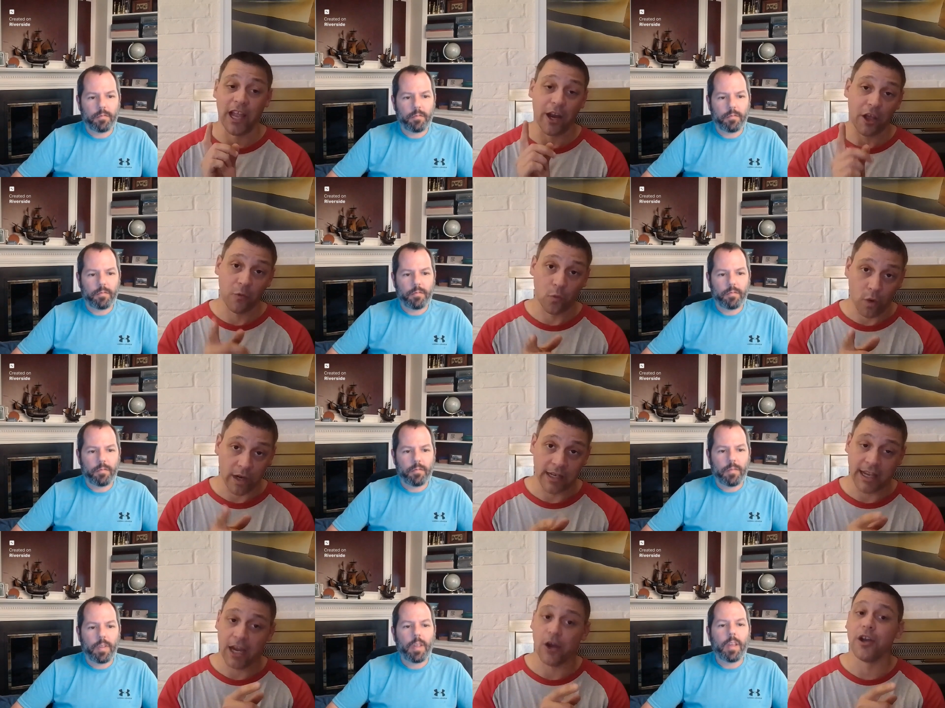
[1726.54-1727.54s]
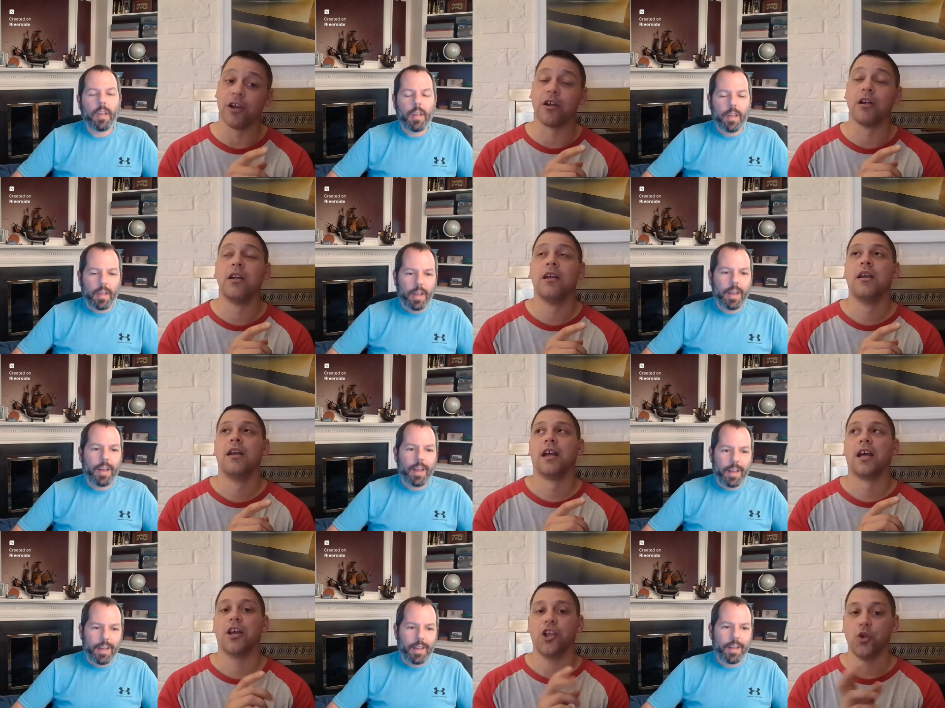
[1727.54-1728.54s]
Speaker 1: reliant on one carrier.
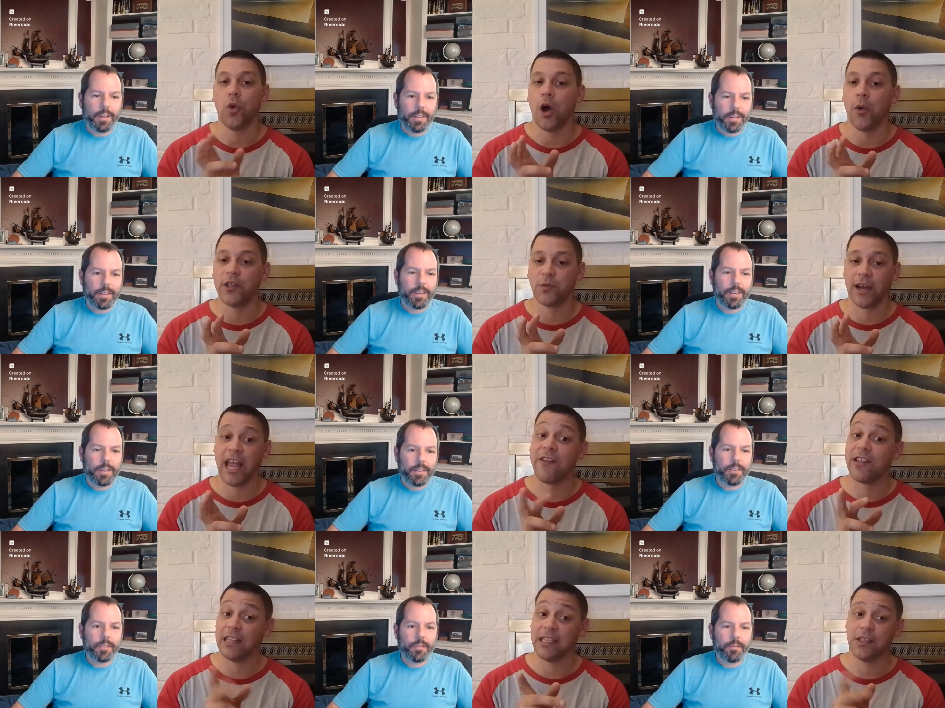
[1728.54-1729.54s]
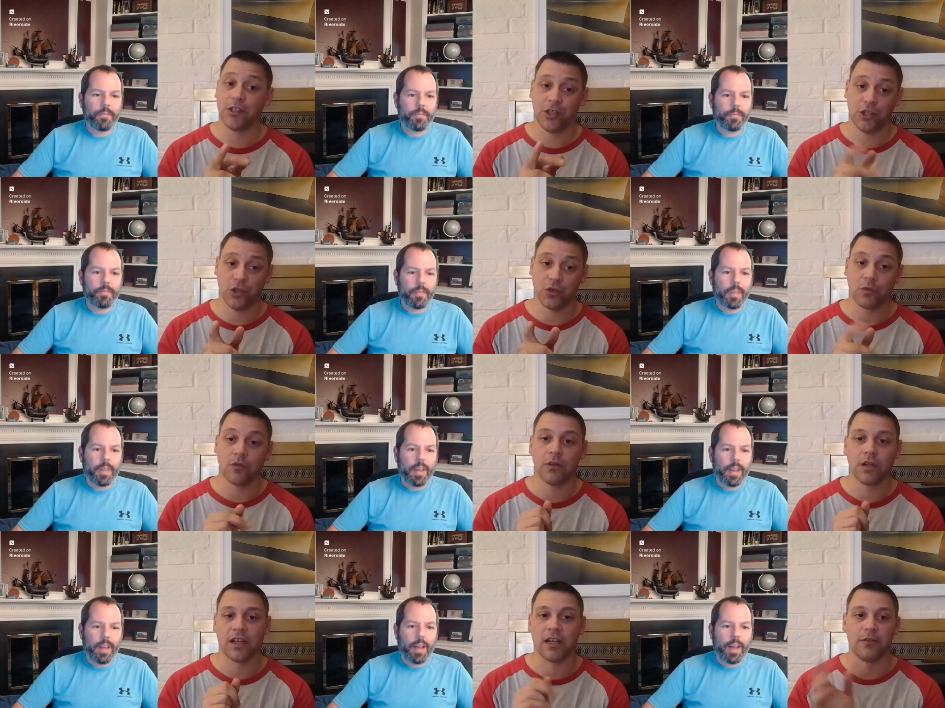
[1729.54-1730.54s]
Uh, you always want to have at least two,
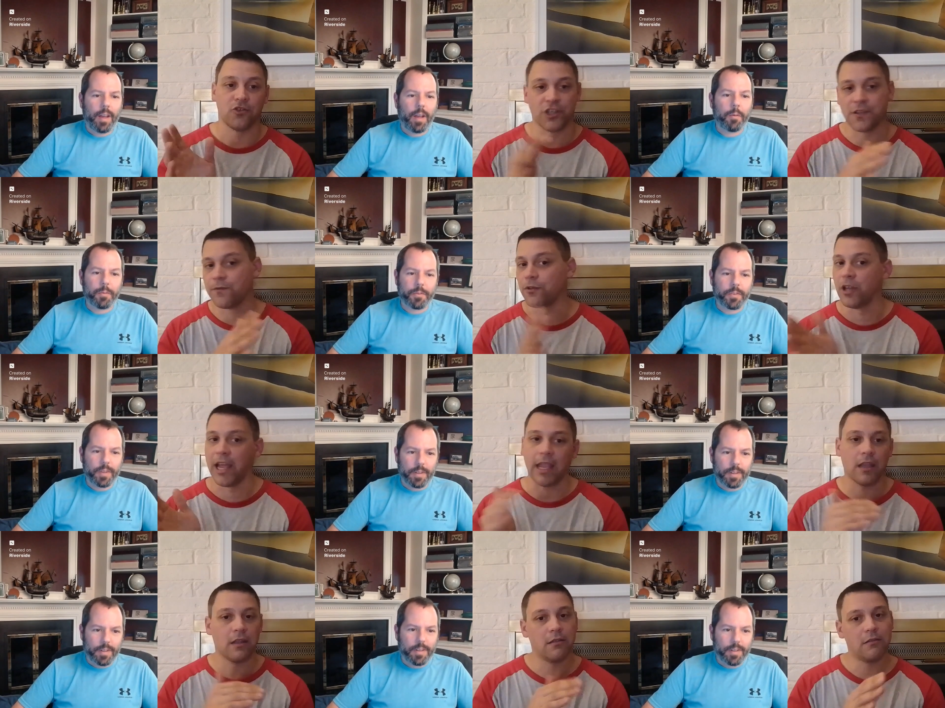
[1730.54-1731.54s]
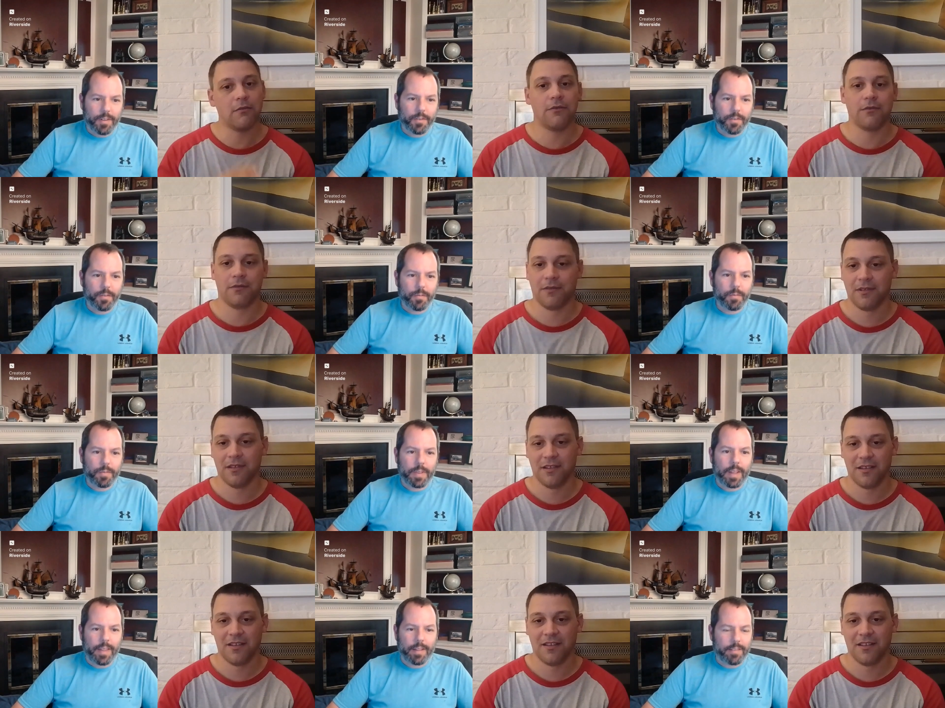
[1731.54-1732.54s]
uh, just for like.
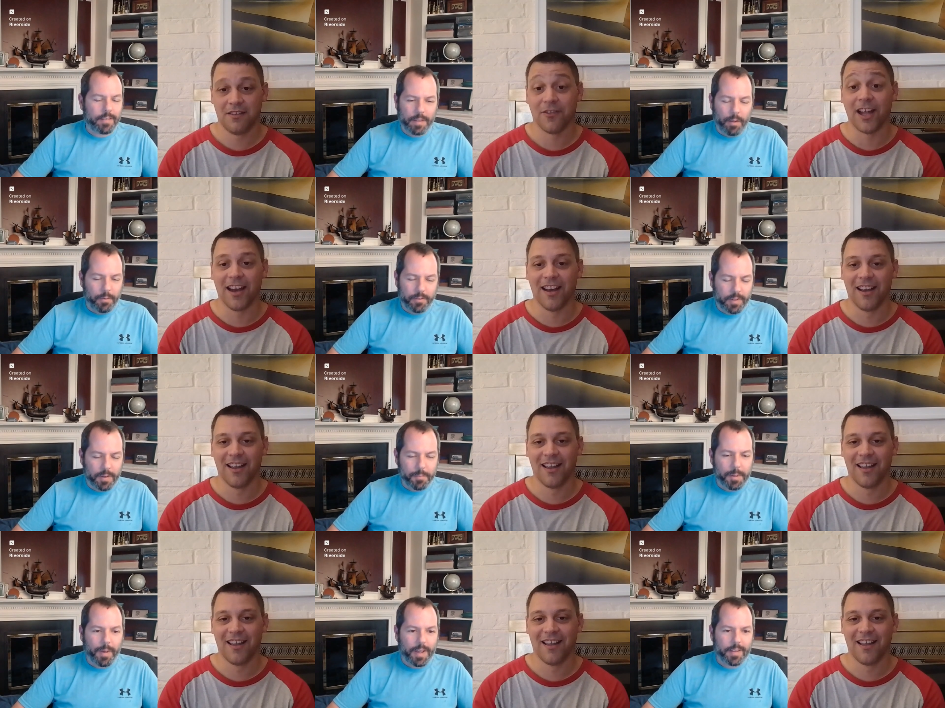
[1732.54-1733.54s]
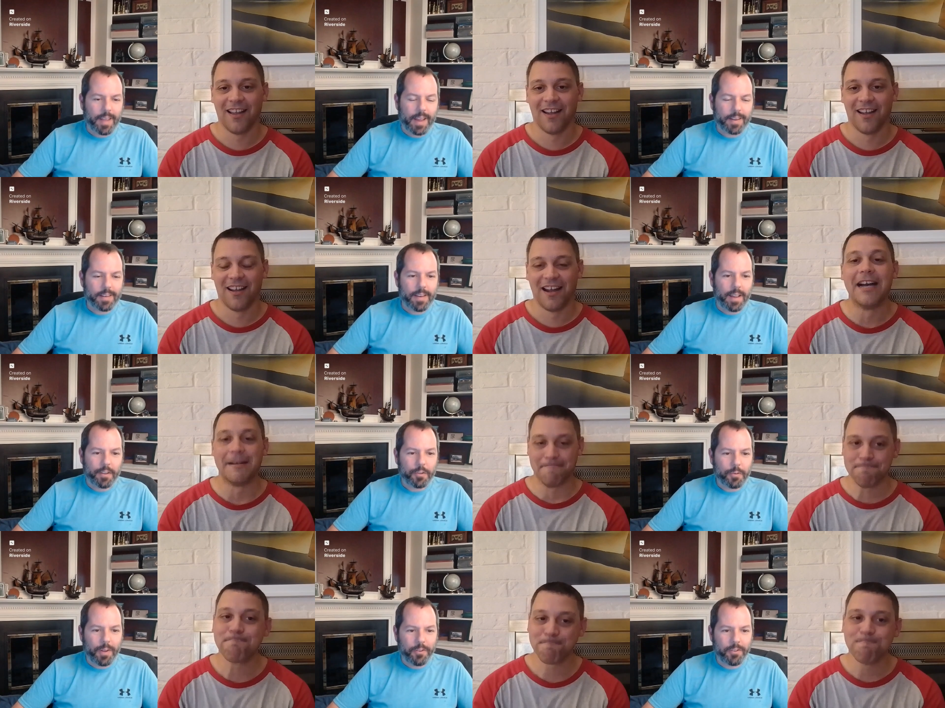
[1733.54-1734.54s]
Speaker 2: That, that's that was going to be my exact next
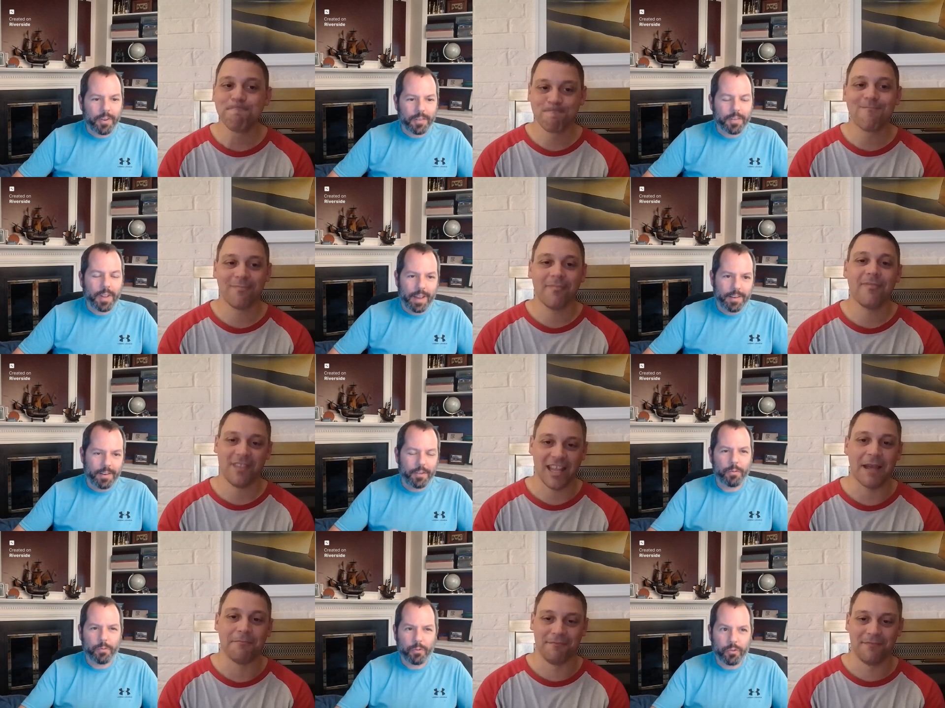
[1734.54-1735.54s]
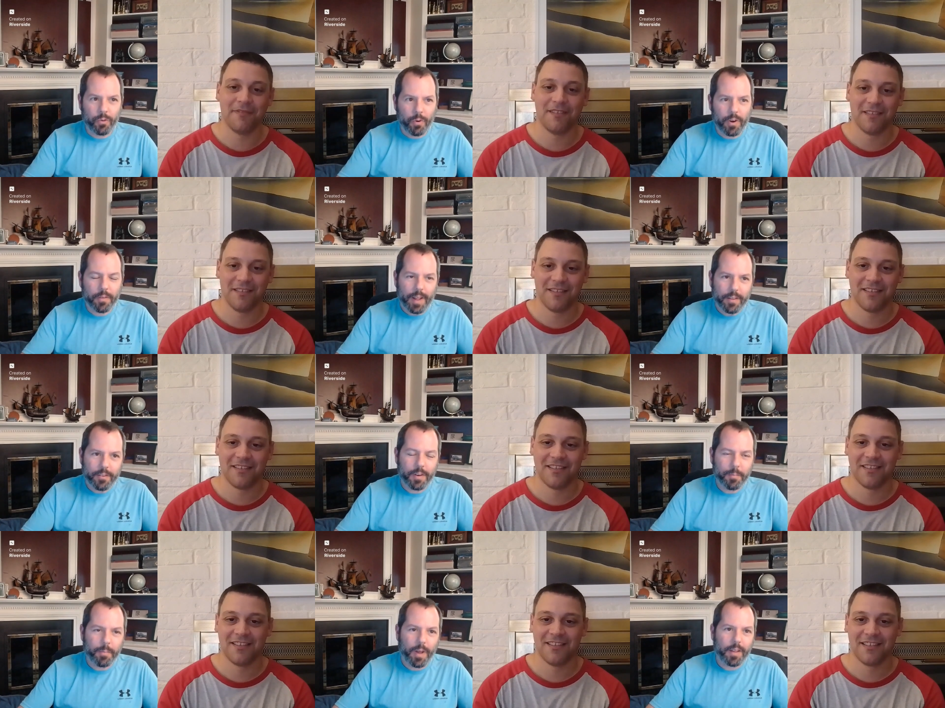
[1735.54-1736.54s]
question, and you yep. sort of
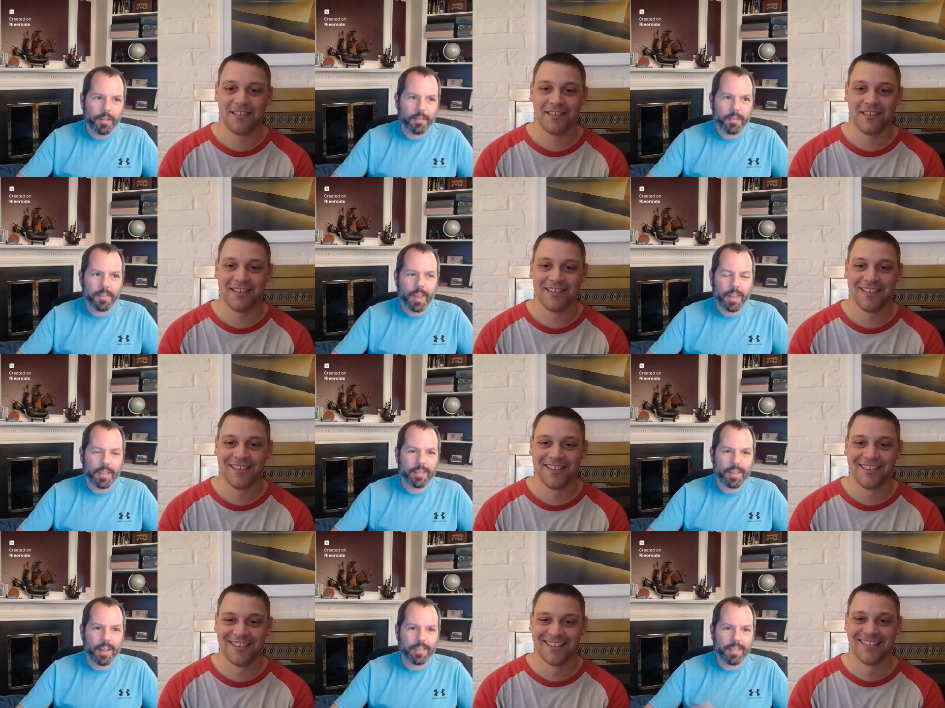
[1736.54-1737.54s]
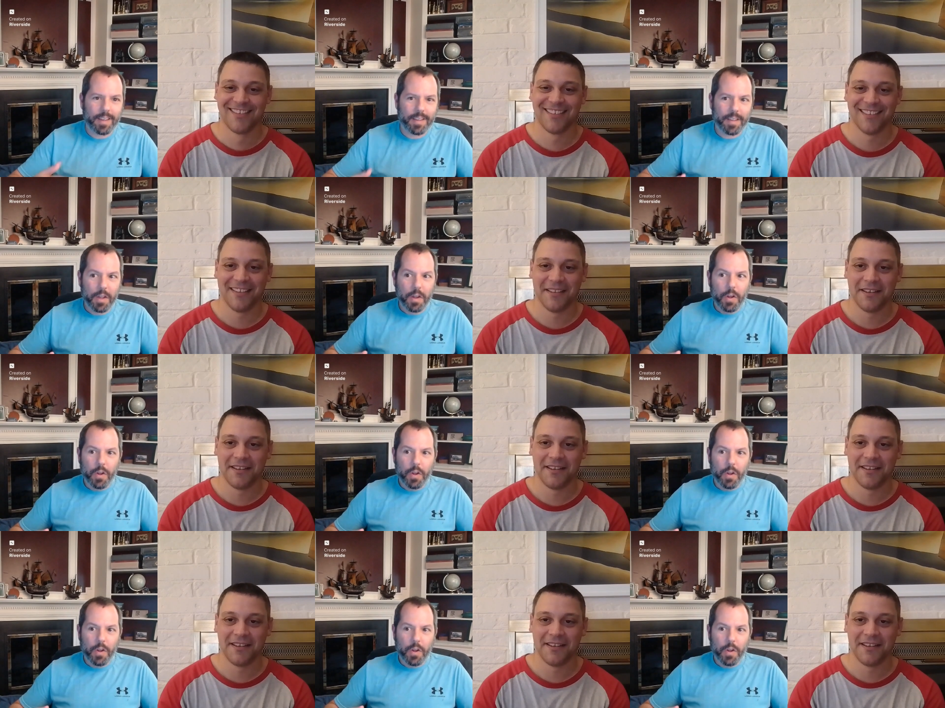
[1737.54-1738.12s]
answered it by saying it sounds like